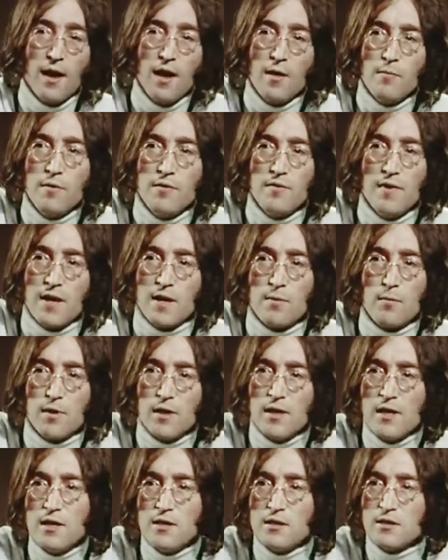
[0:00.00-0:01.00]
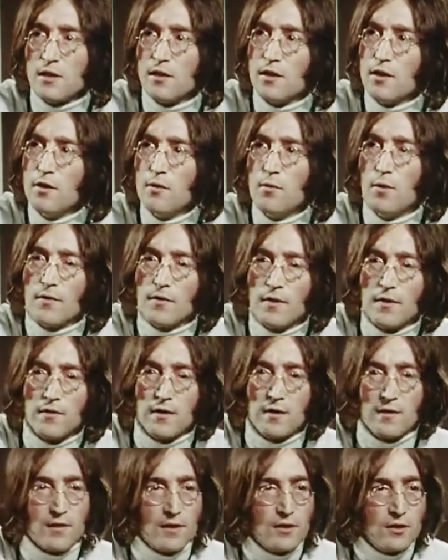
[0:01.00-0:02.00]
I'd be very pleased to know what they
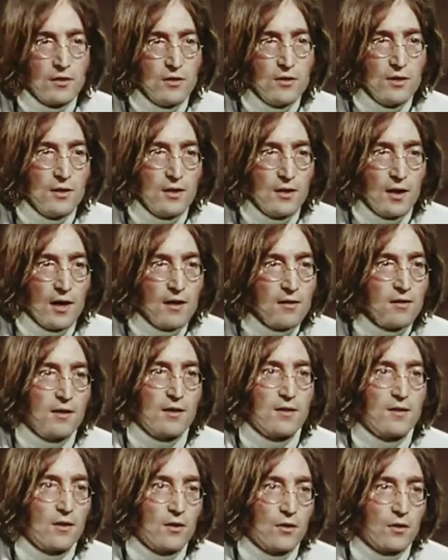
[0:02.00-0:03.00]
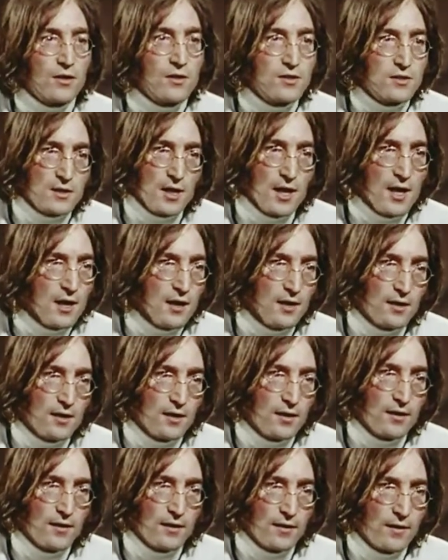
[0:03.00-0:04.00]
think they're doing. I think they're all insane.
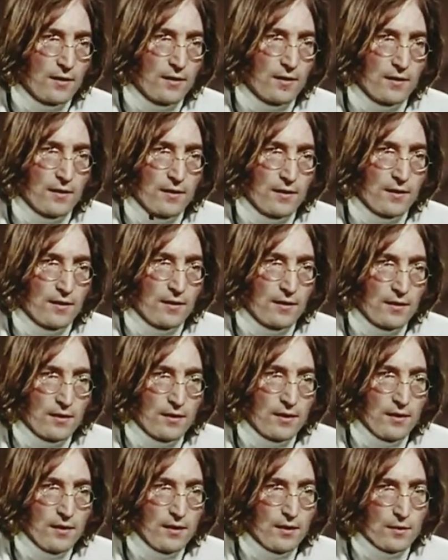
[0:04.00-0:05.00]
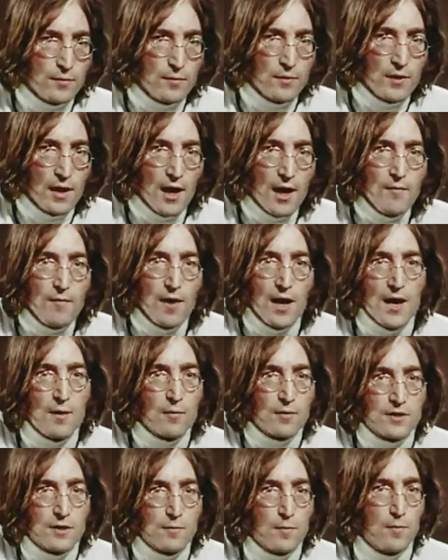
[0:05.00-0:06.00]
You know, but I'm
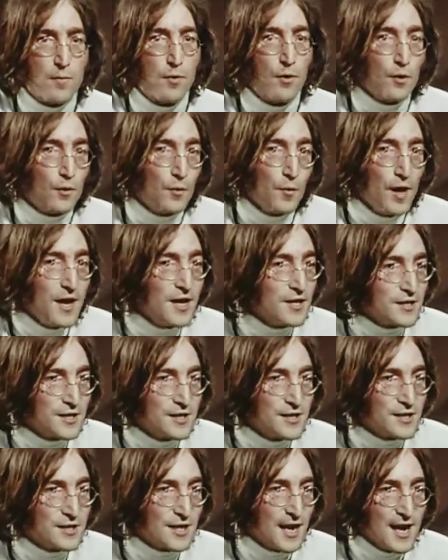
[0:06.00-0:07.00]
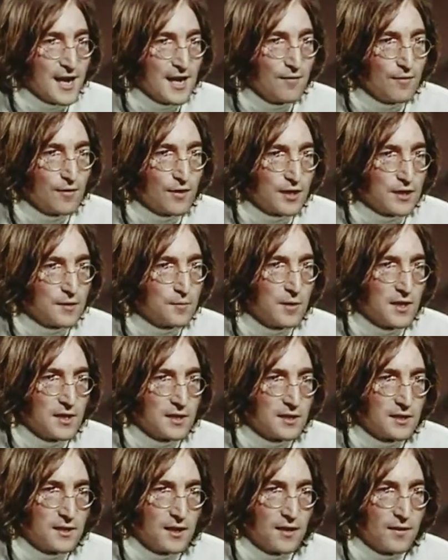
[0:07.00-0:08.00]
liable to be put away as insane for
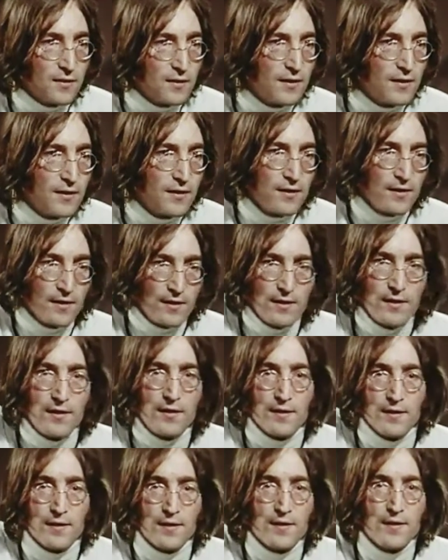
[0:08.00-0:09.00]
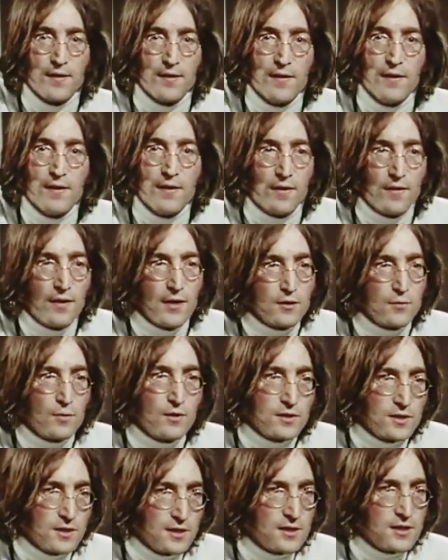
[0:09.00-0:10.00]
expressing that. Mm. You know, that's
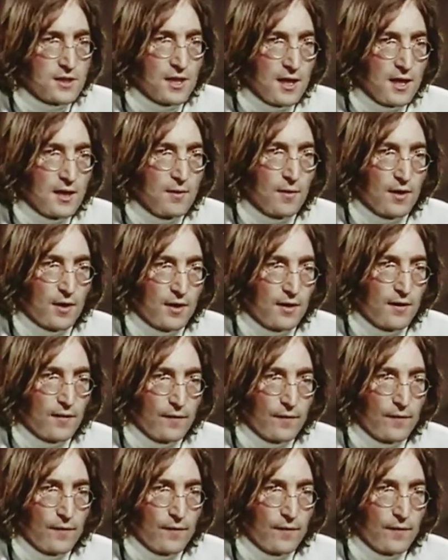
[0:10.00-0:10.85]
what's insane about it.